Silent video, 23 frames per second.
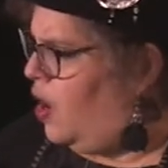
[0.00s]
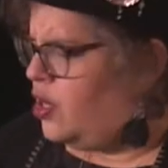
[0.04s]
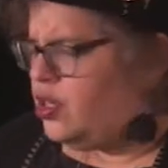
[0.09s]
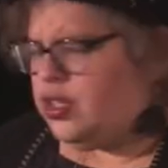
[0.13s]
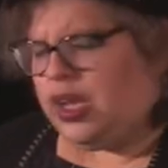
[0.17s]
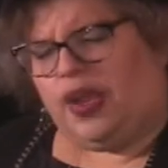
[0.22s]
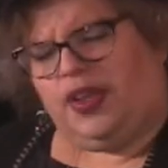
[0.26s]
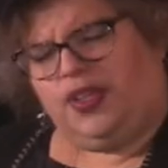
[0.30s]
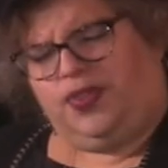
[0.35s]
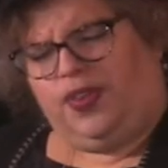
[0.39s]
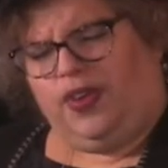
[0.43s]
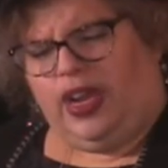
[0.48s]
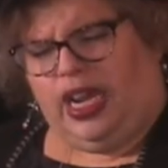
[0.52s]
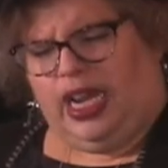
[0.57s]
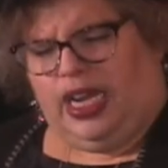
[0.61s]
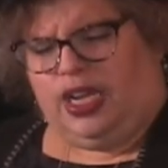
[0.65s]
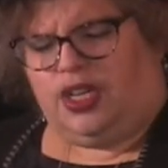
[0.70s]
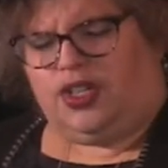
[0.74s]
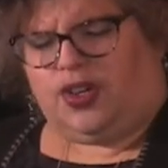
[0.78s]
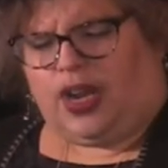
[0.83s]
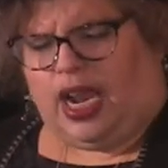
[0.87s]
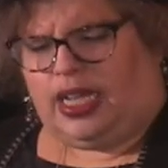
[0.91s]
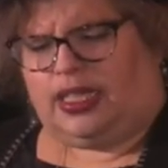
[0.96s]
So I was very
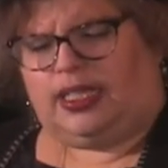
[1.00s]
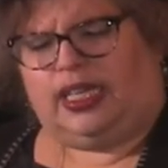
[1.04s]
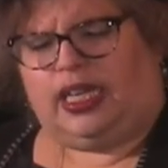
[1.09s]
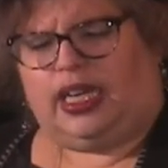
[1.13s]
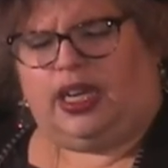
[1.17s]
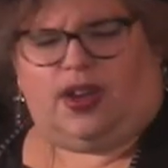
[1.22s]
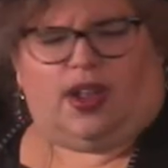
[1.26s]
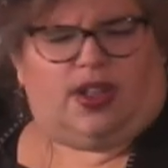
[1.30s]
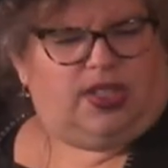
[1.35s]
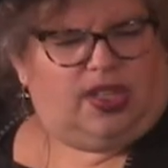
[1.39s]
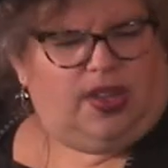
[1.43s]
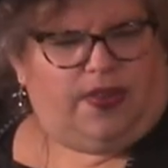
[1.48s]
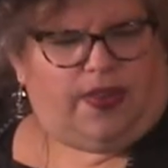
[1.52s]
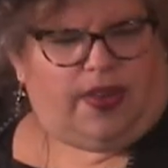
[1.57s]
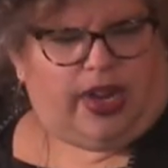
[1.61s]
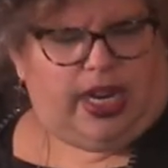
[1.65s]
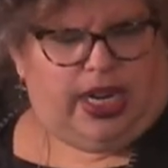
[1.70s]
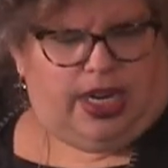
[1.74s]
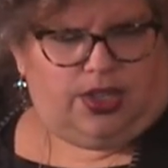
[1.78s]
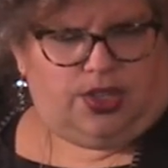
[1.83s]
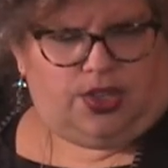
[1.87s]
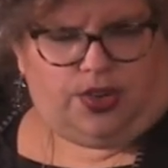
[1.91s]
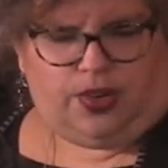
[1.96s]
interested and also
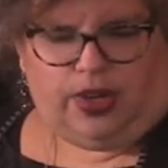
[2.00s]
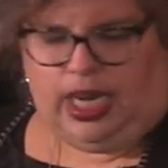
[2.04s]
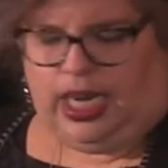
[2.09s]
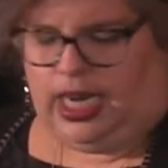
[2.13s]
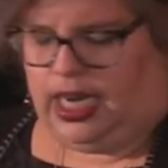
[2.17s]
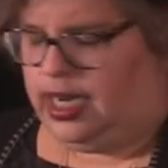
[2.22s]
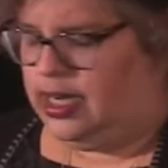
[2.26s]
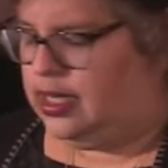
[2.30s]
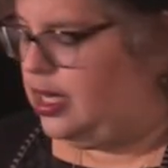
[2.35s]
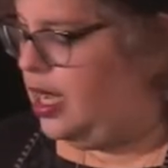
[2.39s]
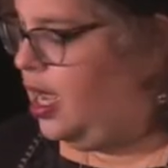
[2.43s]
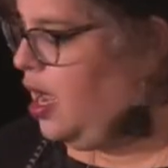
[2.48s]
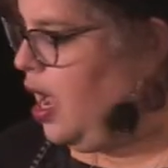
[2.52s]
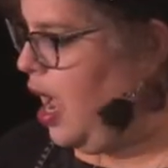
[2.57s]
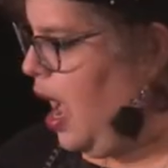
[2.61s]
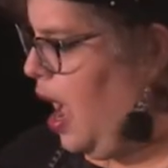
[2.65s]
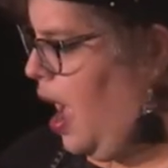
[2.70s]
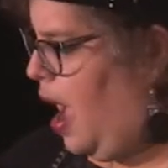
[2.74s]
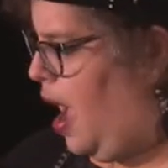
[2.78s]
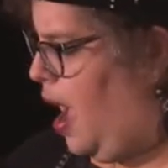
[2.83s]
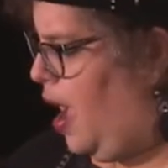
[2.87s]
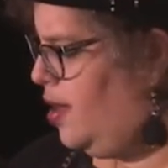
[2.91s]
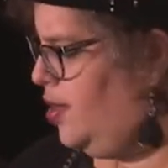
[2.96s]
very intrigued
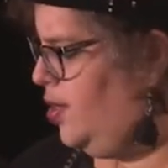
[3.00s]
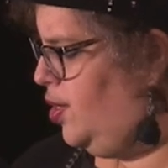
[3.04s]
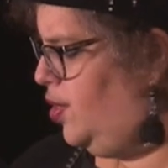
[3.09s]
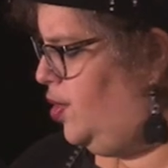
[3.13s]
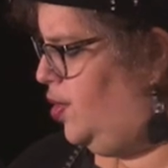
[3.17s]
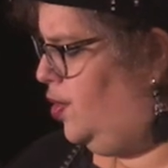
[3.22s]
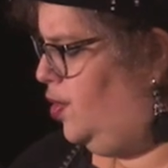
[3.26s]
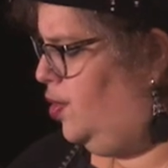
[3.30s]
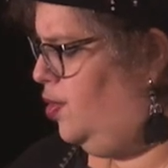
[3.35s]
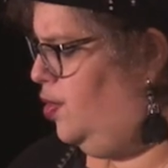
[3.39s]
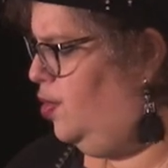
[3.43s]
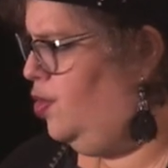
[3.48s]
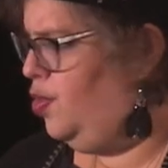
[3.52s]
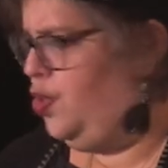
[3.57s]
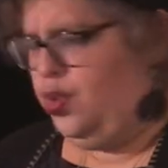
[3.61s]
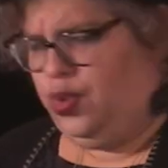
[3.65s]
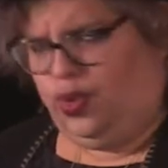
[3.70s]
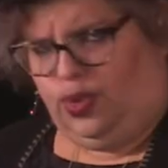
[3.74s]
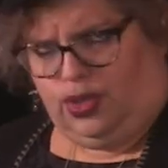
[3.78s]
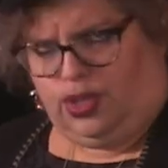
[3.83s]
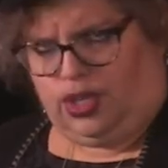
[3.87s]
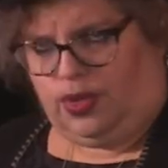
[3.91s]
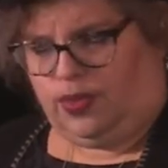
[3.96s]
as to
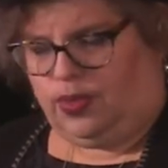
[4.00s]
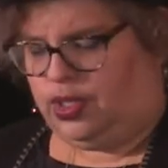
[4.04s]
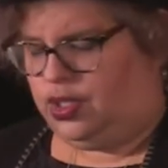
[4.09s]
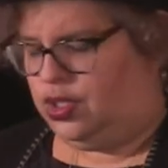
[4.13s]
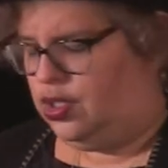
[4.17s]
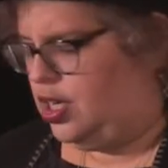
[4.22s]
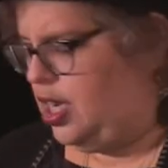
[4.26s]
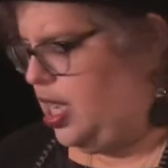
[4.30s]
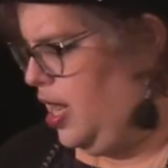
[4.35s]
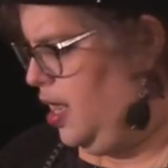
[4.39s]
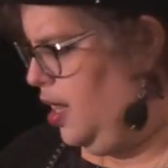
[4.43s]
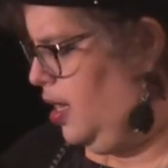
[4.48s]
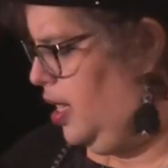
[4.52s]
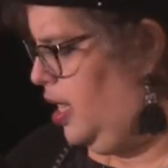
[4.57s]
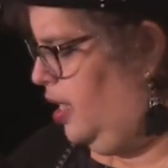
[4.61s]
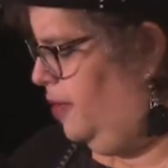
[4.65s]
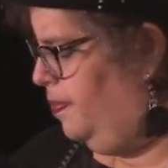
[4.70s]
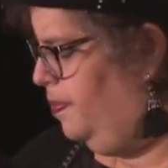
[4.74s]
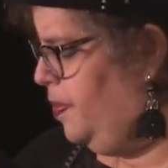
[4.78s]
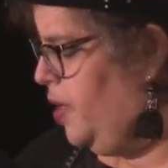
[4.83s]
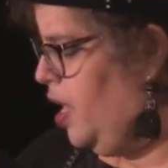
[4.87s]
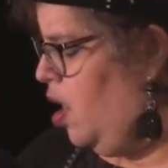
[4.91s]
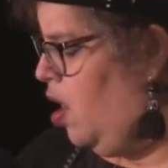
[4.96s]
who she was
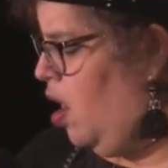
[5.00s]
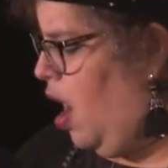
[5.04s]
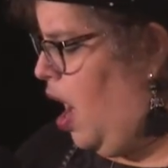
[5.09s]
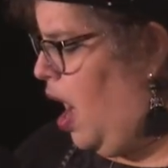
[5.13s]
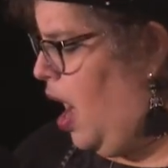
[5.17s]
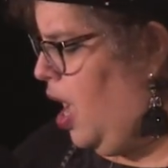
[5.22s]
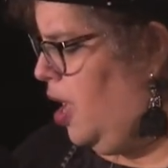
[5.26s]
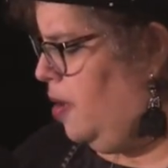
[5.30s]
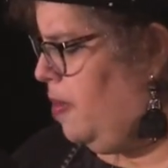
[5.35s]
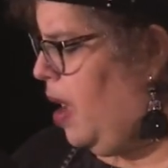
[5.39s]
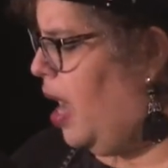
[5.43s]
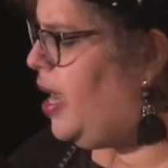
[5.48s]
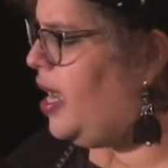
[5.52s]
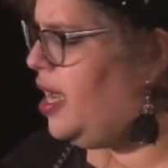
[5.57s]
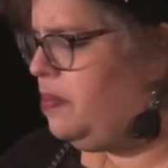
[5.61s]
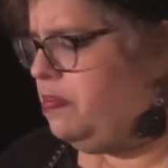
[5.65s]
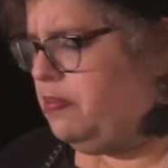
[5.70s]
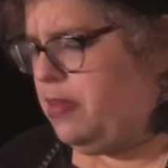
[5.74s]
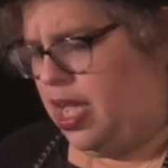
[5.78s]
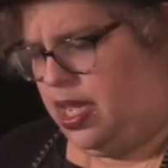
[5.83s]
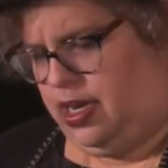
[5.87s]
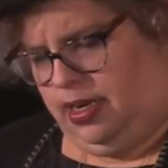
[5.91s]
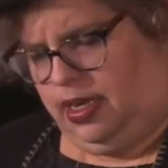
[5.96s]
channeling. Um, I had
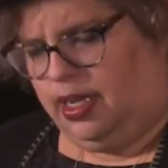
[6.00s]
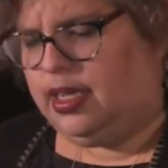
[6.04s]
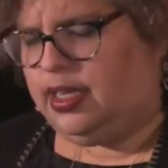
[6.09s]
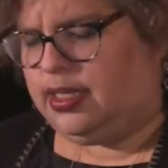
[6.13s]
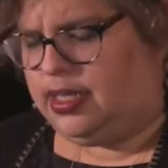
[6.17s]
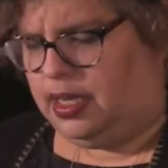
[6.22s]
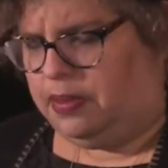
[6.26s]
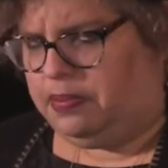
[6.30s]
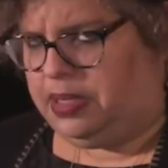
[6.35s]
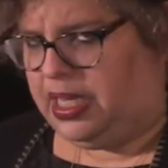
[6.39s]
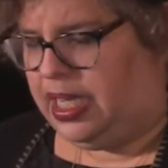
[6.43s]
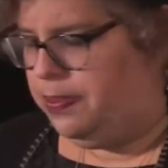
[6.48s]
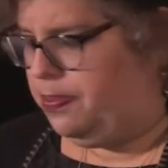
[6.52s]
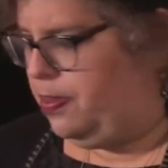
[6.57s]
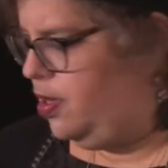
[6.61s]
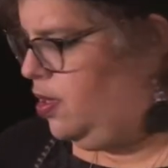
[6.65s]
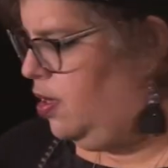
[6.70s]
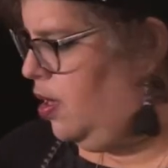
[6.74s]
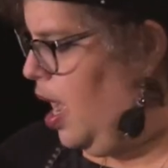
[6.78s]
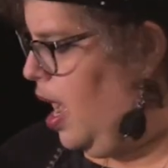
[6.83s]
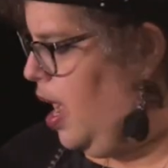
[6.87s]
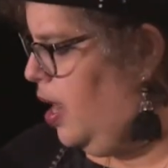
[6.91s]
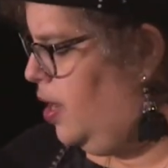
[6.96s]
met some
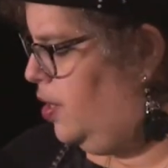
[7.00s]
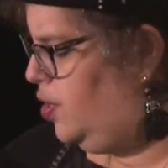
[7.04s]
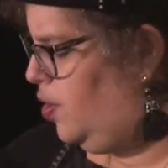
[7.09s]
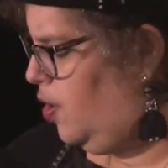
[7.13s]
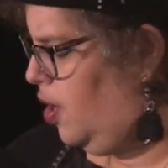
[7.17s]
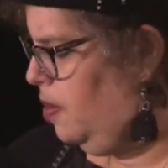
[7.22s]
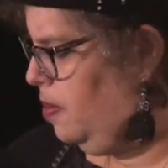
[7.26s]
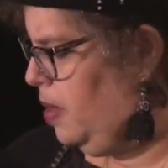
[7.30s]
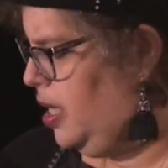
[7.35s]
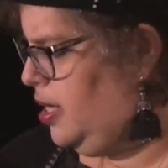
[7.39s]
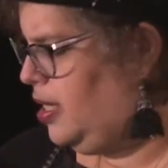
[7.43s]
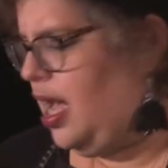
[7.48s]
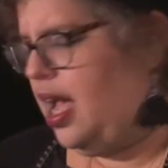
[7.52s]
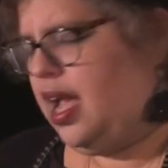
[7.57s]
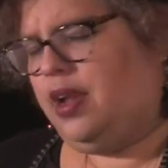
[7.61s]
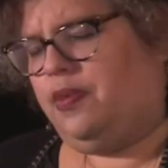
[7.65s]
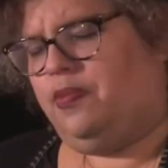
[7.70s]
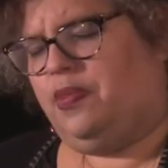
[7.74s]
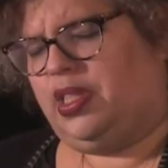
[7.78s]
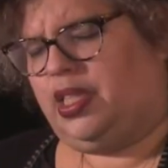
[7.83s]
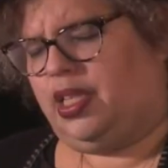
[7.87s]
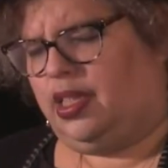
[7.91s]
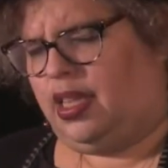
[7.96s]
people uh, during my
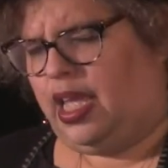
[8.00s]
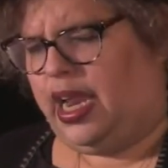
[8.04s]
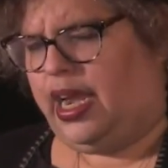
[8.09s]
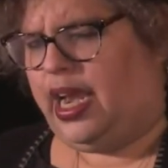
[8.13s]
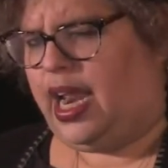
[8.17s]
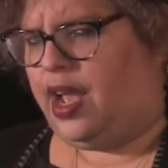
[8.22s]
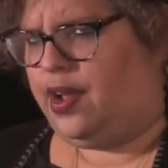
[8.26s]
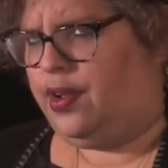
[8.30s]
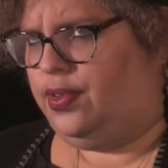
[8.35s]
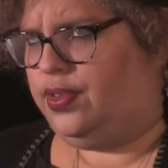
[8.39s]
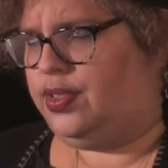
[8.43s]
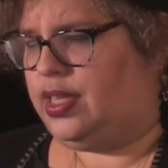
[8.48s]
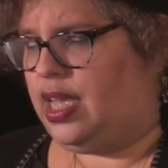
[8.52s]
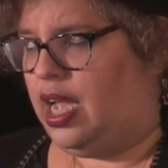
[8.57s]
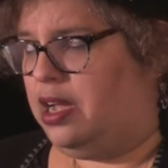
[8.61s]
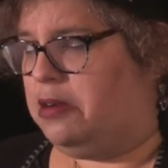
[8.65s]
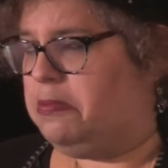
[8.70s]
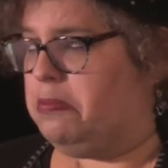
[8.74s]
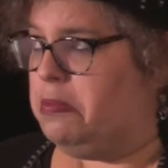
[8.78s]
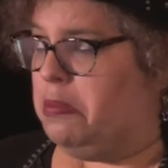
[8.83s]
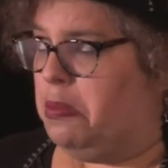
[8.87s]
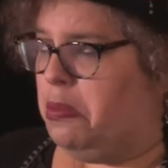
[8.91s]
time with the lighthouse that